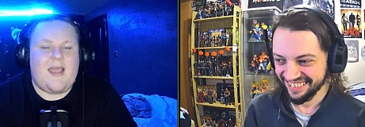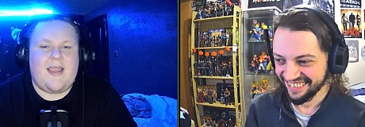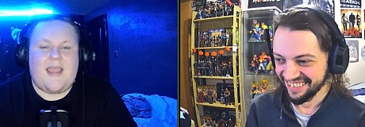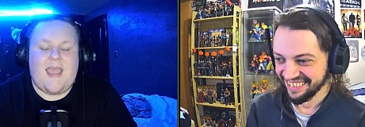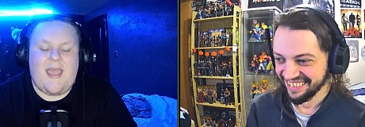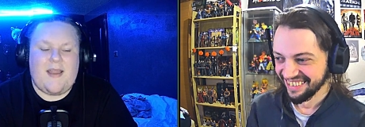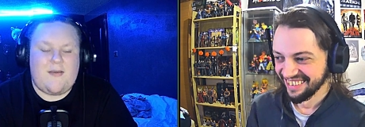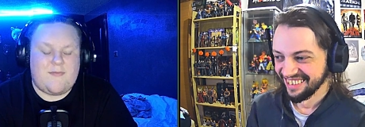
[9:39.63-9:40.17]

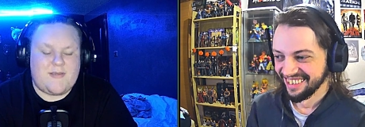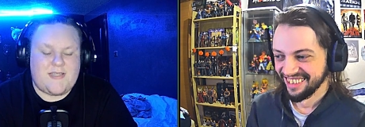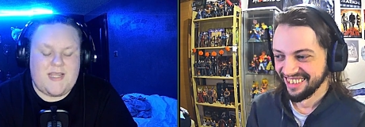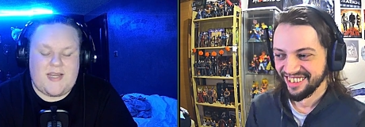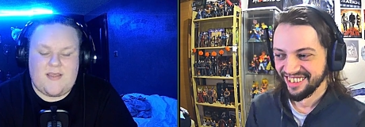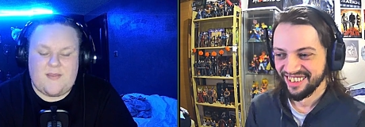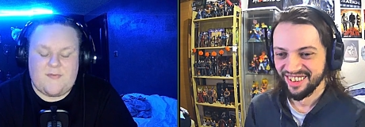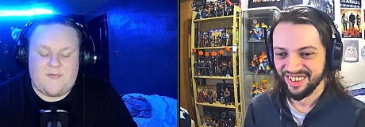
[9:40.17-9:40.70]
Speaker 1: Again, we said
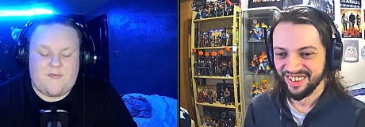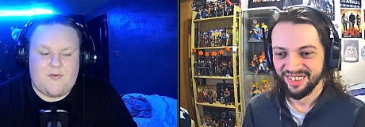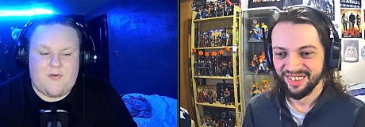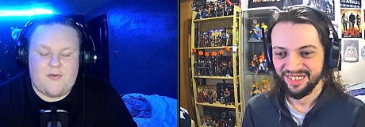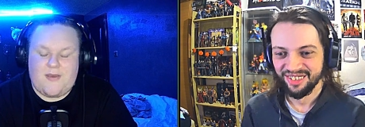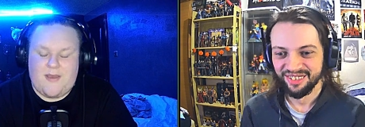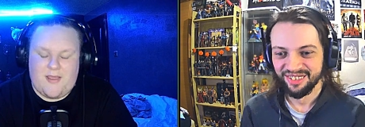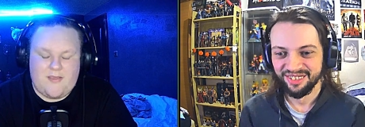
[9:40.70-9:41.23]
it
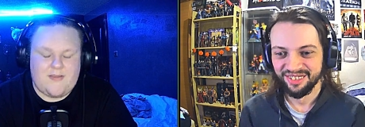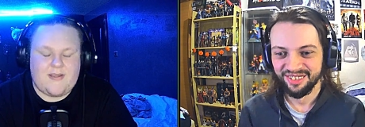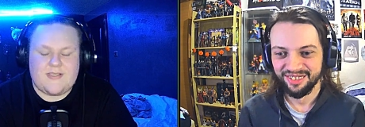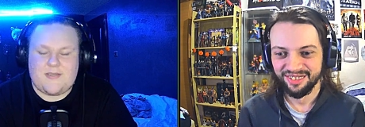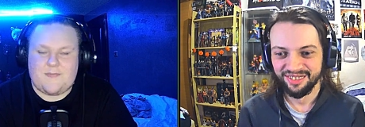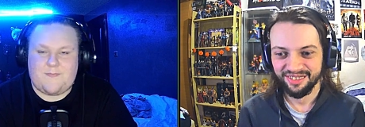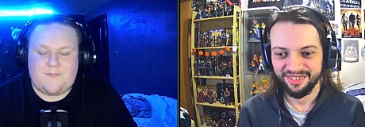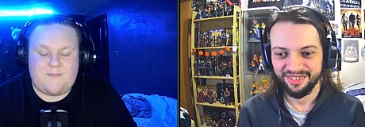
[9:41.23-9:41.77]
before. Dylan
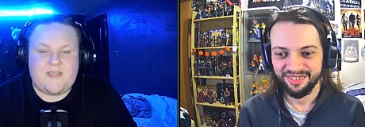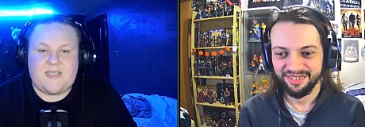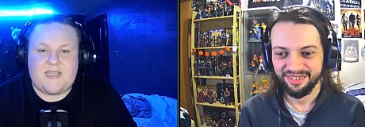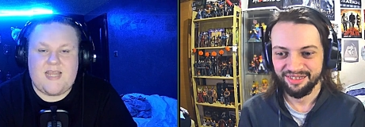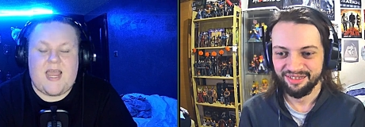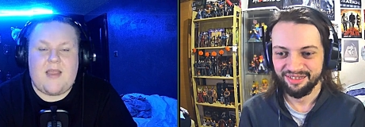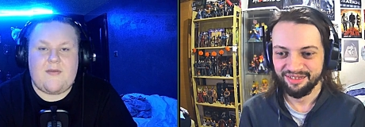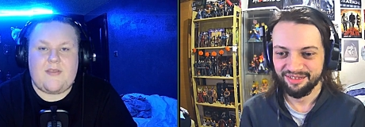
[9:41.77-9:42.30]
is a
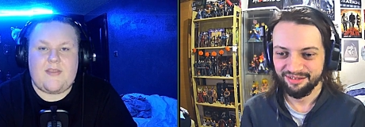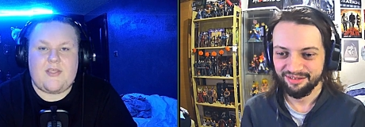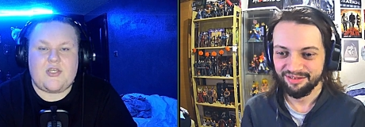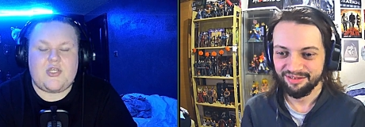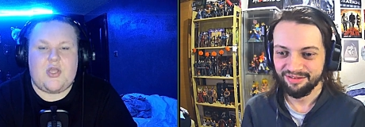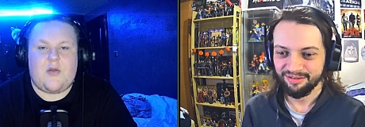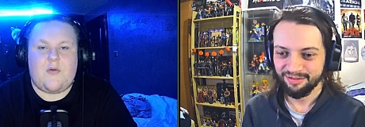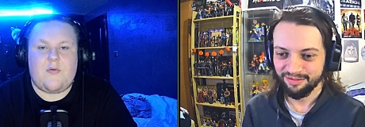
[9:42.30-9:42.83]
star in this
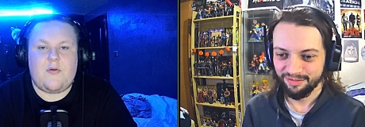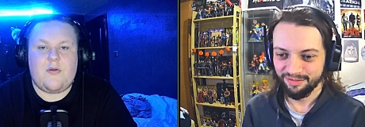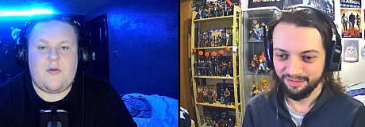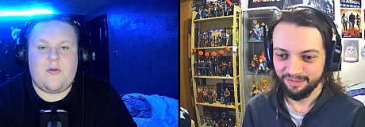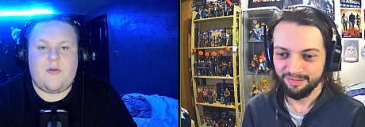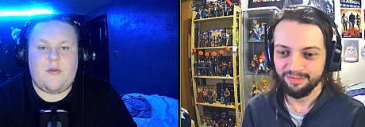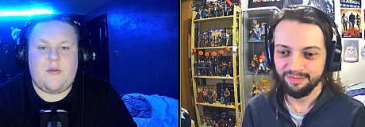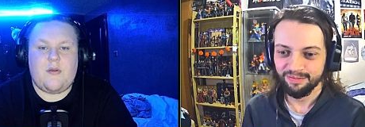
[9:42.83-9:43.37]
show.
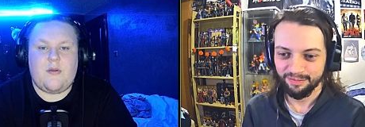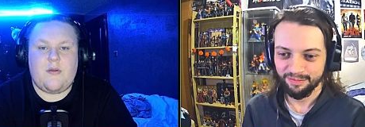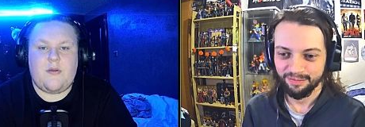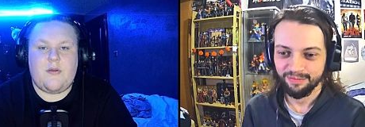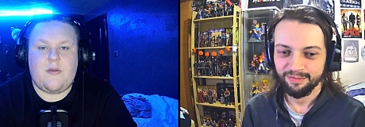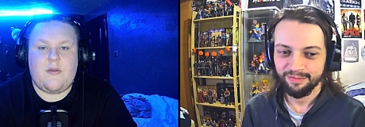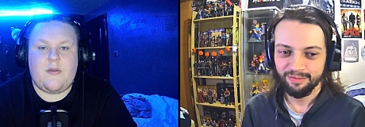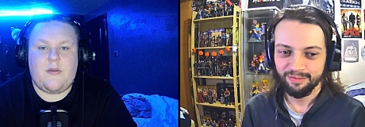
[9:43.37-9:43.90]
Mm-hmm.
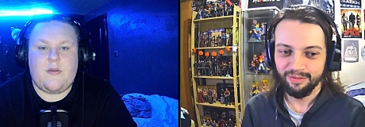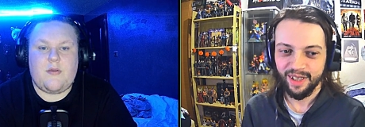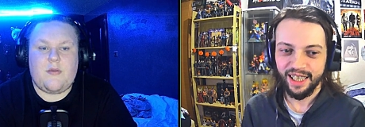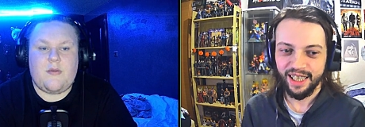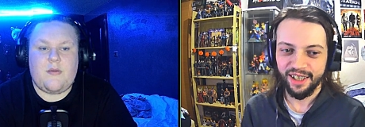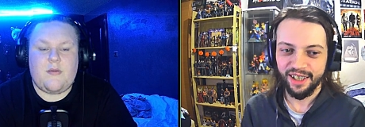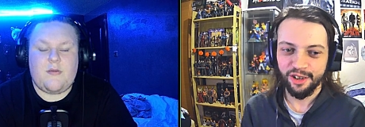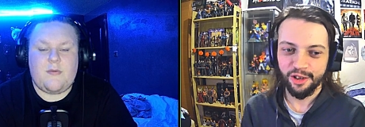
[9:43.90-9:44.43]

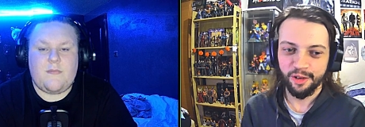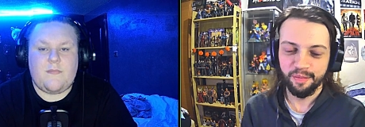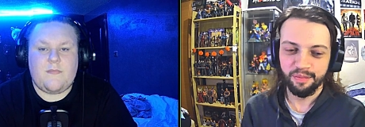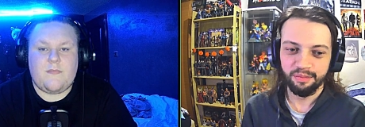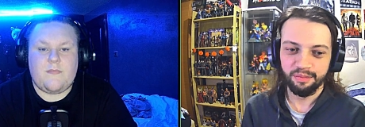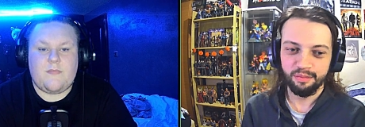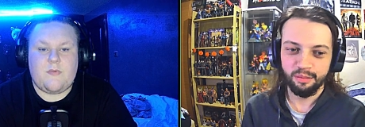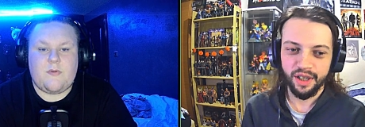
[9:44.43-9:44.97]
And then,
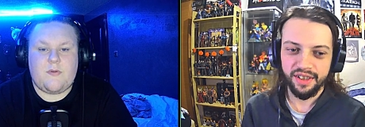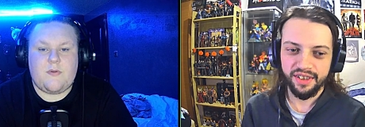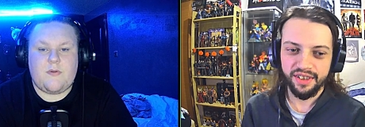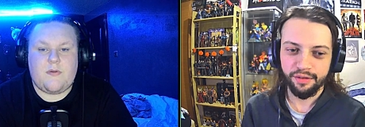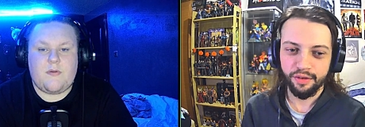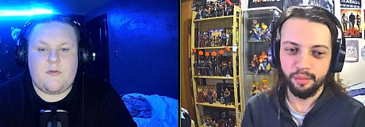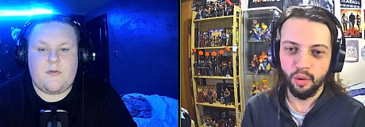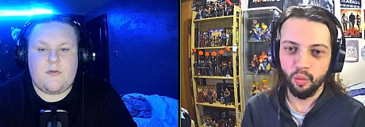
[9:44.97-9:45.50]
um,
Speaker 2: what is
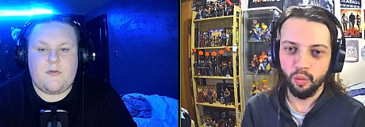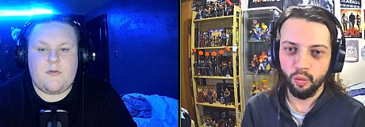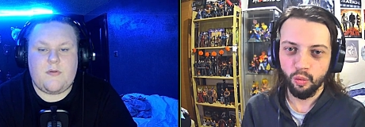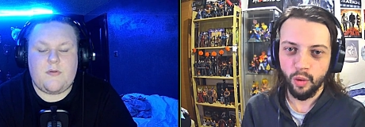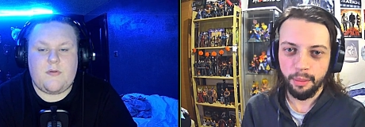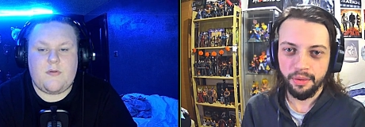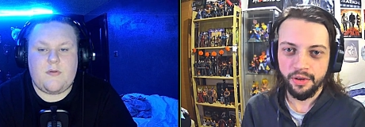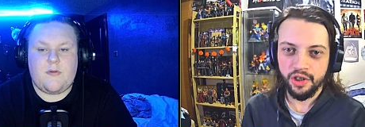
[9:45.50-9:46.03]
it from the
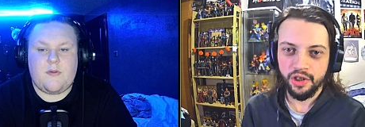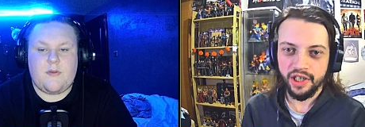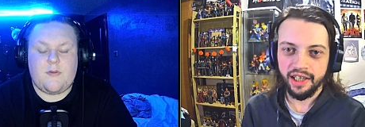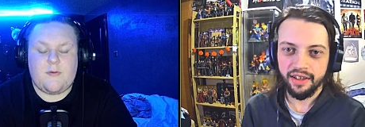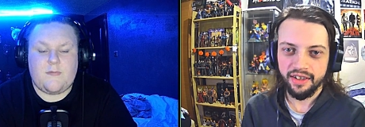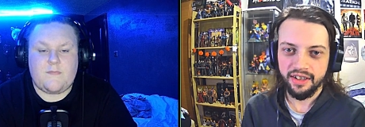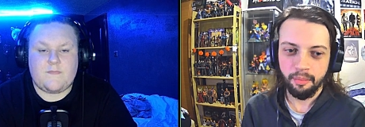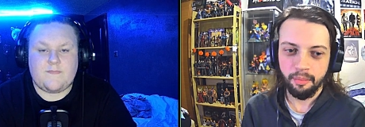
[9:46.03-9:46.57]
weapon
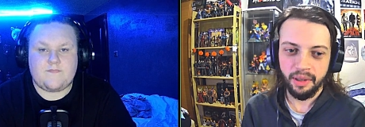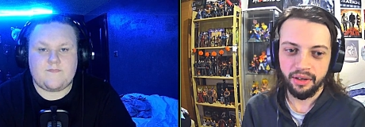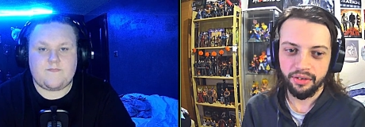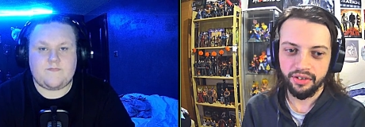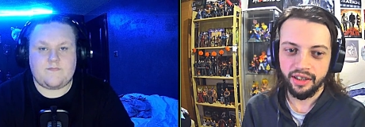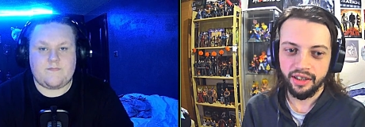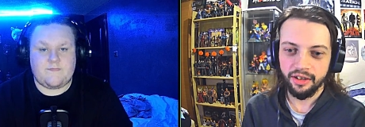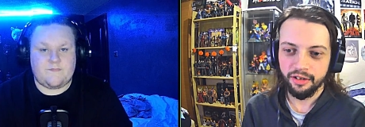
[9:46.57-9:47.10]
shed? There's the
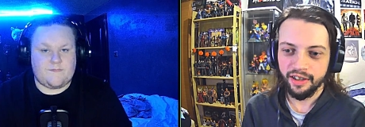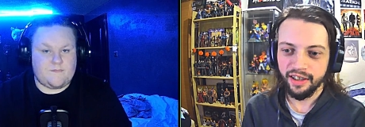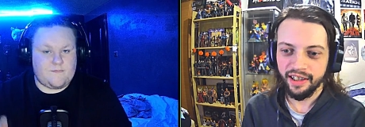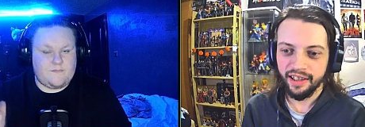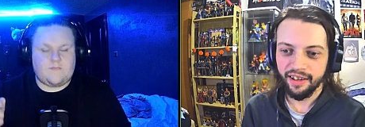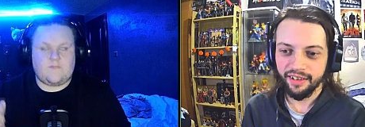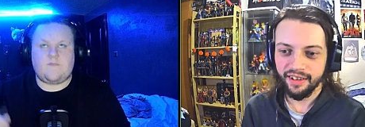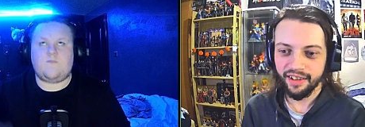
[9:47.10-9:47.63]
belt sander
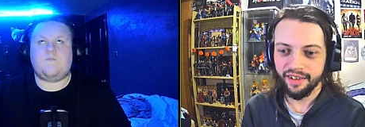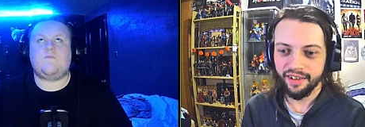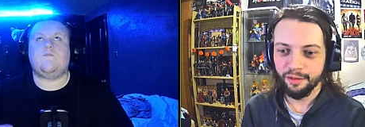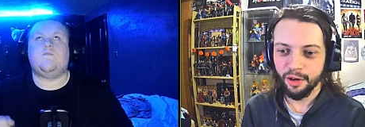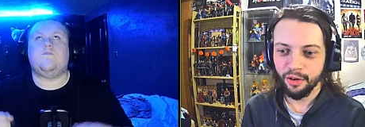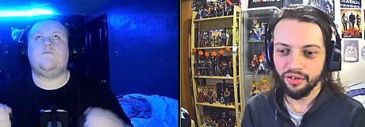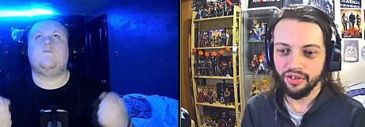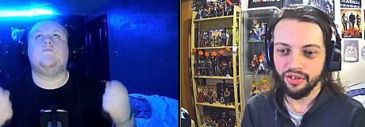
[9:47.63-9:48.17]
in there, and then
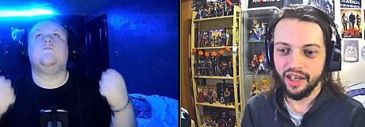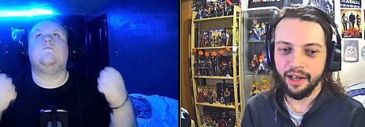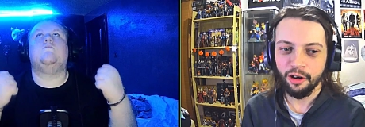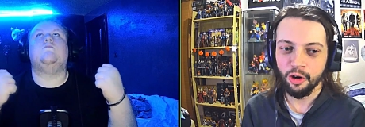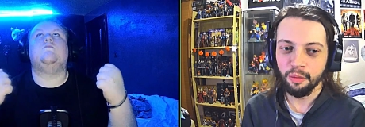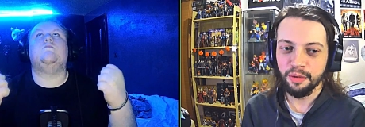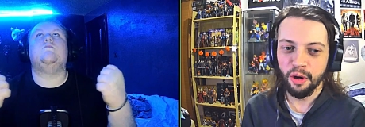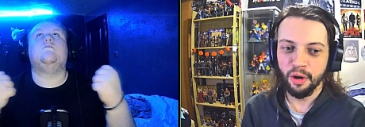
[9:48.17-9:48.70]
Rose is like, "I
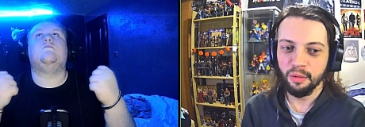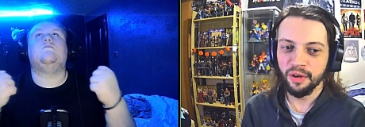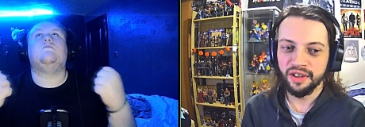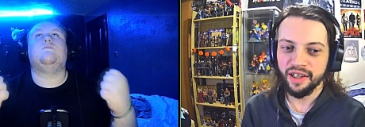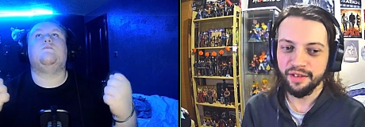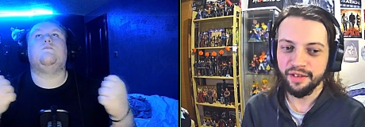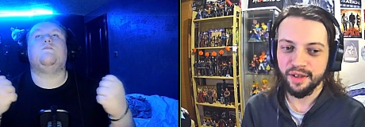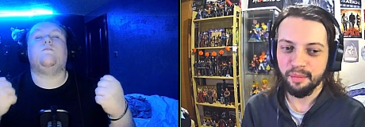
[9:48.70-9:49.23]
hope no
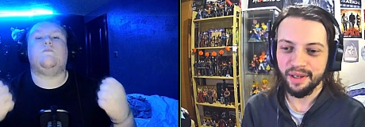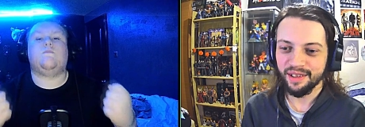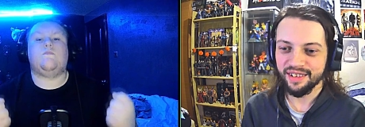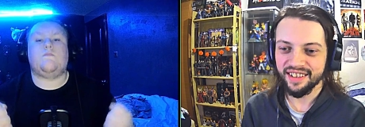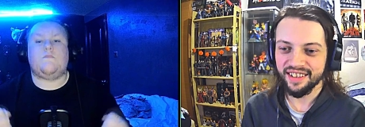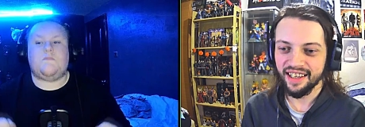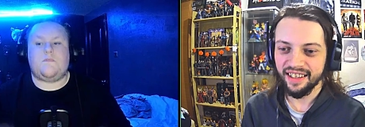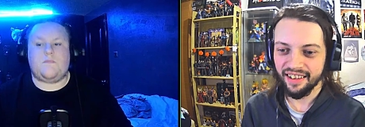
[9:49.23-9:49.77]
one left the
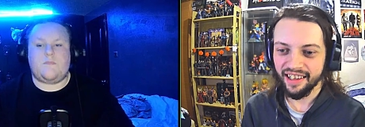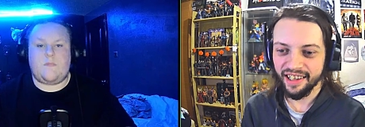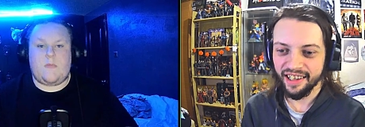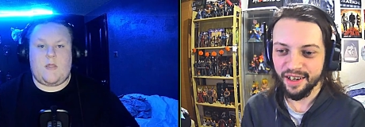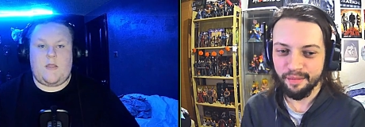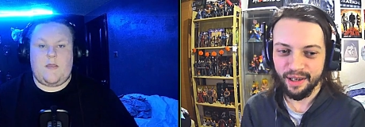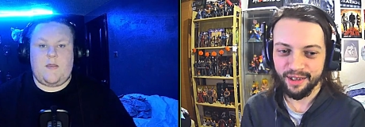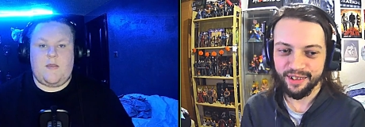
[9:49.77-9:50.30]
belt sander
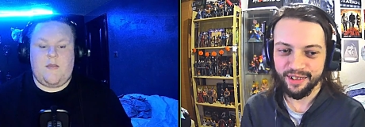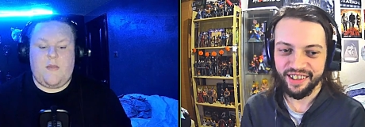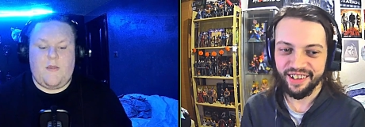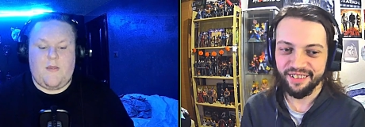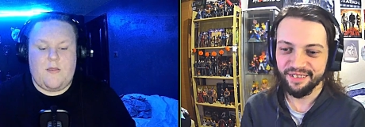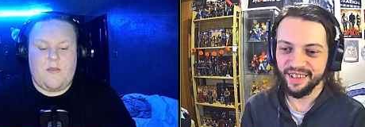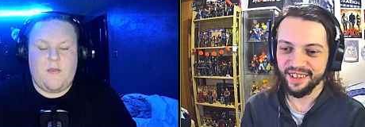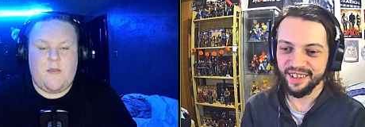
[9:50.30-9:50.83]
lying about." And then